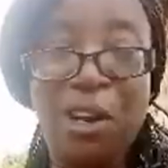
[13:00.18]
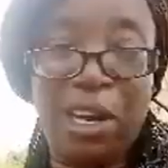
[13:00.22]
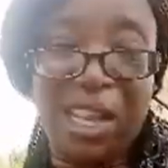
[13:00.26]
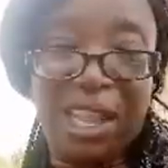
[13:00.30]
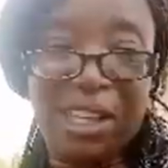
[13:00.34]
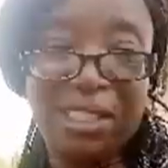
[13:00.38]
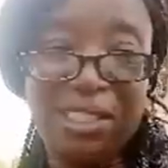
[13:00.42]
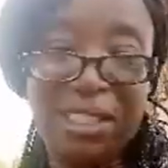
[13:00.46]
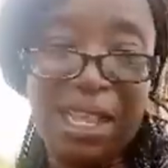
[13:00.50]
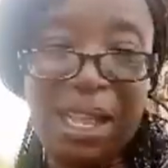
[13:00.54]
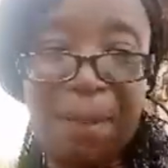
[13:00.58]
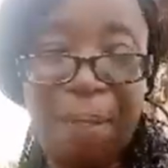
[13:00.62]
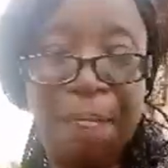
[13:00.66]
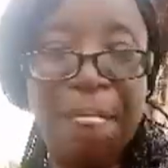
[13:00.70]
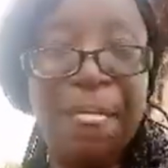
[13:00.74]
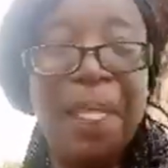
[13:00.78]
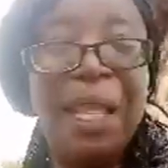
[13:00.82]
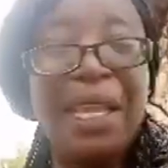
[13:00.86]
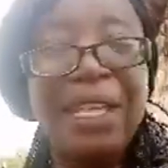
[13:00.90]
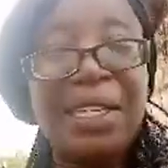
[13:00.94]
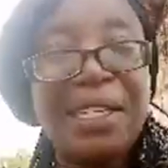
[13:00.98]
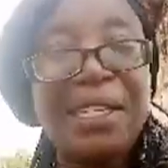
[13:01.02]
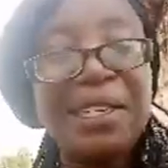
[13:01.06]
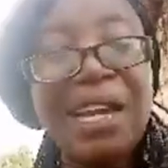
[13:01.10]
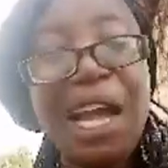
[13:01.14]
hectare.
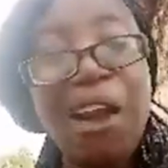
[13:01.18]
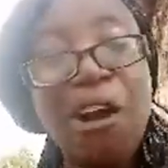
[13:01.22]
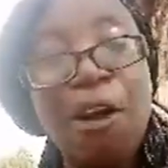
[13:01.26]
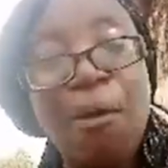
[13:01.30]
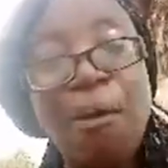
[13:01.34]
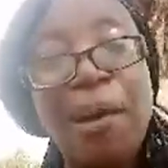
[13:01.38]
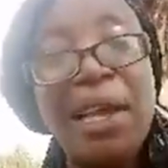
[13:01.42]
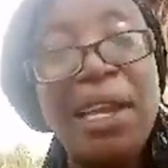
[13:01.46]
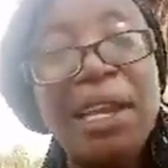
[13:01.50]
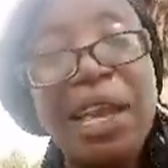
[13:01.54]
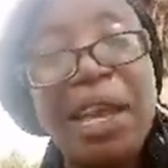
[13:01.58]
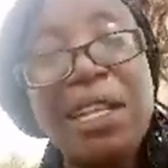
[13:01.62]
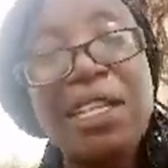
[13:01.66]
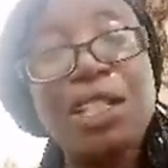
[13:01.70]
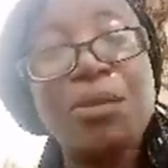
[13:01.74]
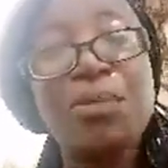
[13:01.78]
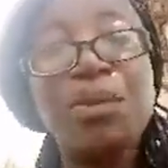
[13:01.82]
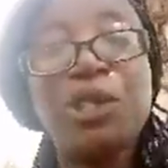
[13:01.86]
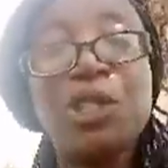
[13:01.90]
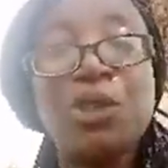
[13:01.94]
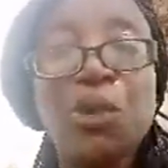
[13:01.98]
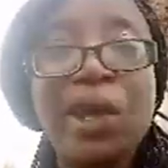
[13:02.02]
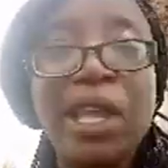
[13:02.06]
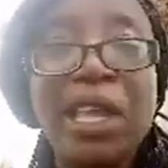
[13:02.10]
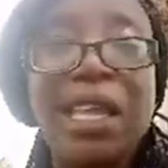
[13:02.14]
The recommended is
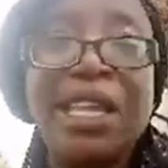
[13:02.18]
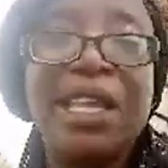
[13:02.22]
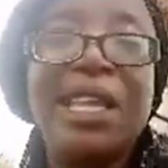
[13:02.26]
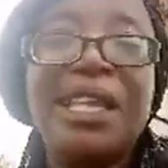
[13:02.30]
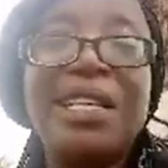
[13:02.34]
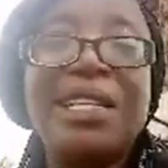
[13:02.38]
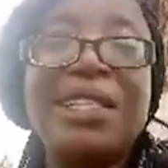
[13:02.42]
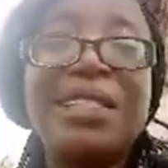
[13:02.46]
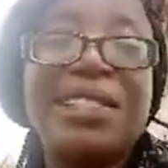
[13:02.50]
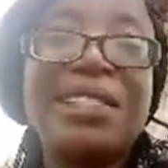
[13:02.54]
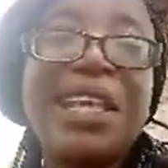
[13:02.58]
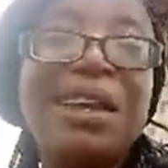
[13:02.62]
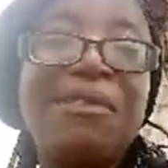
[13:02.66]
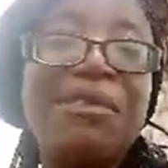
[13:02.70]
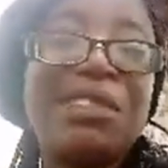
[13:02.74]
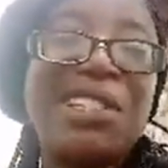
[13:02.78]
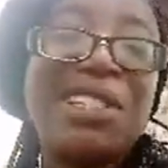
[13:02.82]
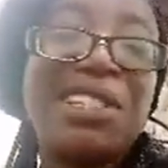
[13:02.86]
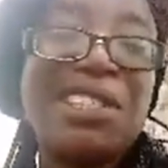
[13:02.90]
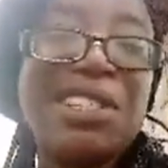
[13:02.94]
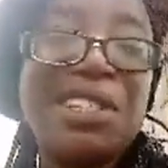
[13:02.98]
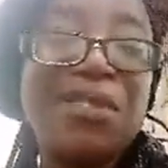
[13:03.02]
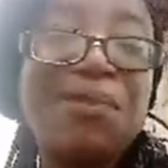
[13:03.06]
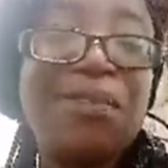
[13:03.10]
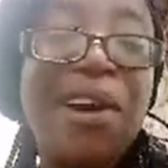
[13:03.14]
between
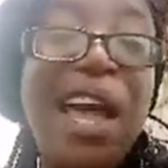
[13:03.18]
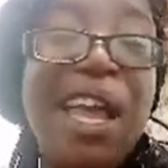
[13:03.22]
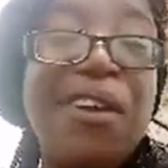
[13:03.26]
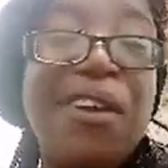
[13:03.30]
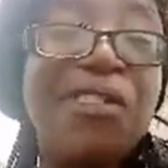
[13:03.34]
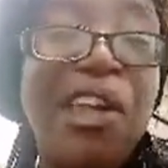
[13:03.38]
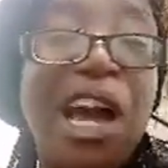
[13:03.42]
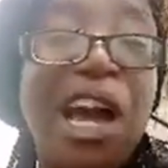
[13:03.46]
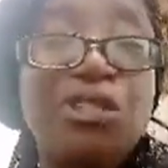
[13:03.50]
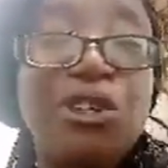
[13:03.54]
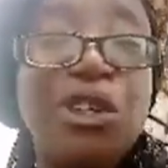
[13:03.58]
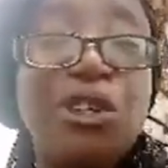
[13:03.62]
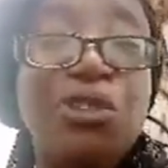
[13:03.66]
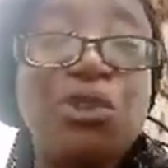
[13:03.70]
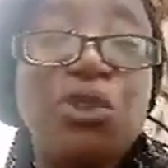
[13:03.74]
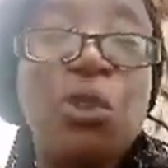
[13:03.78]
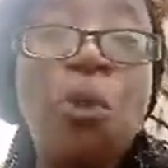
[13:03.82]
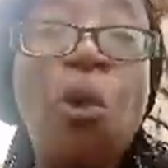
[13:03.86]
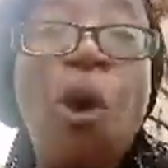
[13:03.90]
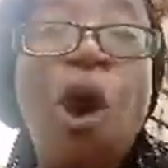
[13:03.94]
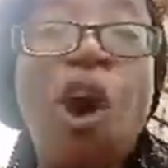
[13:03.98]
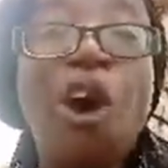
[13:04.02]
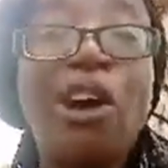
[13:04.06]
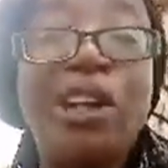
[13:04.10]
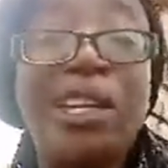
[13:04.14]
65,000 to
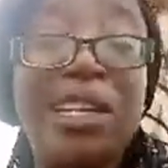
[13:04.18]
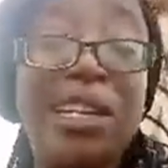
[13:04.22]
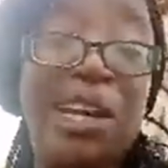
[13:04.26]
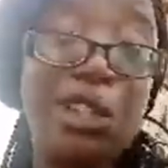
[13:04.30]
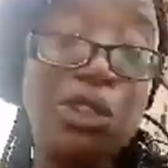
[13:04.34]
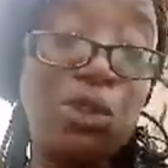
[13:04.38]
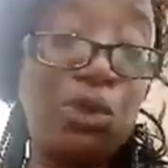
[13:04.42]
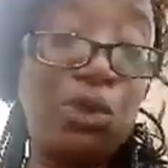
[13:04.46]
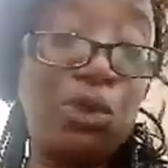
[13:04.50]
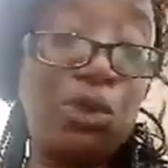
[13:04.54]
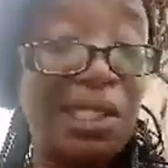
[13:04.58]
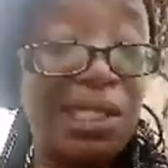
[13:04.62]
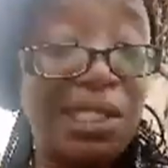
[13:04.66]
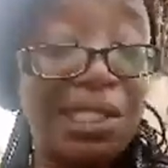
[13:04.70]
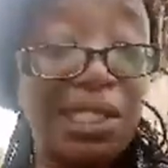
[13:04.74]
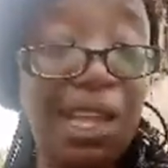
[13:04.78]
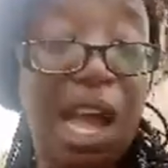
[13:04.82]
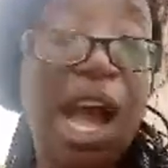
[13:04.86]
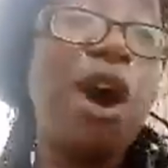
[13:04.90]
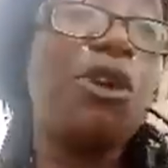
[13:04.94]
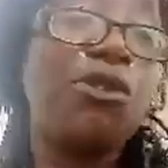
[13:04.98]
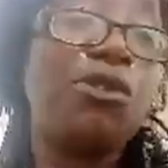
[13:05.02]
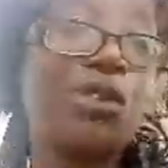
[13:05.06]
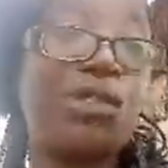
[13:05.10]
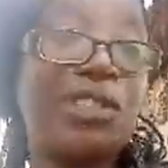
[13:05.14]

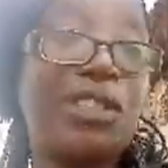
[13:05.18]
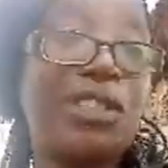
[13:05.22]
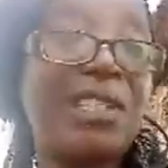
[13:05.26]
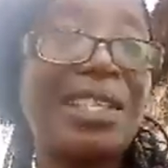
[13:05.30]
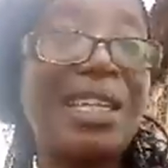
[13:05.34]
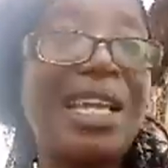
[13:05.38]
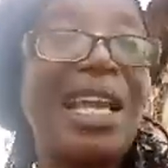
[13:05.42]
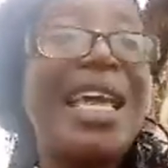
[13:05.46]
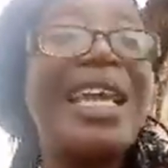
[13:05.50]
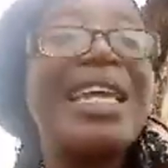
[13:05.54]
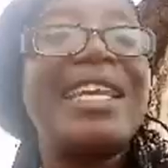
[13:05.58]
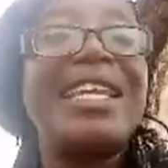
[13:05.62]
120,000.